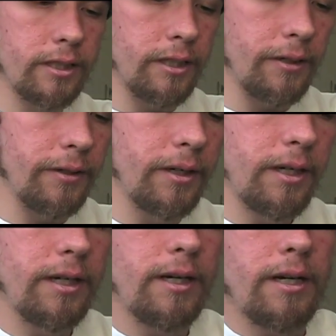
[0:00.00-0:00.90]
So
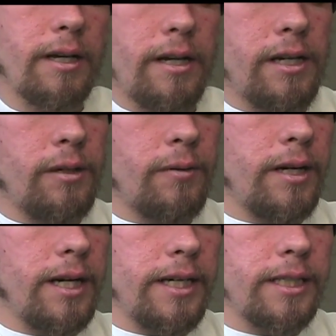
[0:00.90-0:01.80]

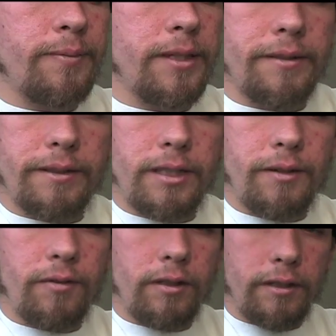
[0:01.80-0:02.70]
anyway, I spent
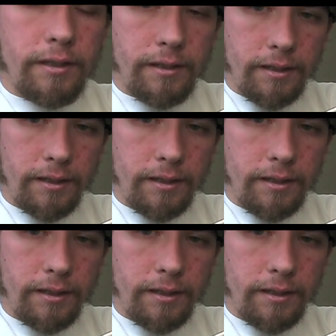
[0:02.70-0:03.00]
several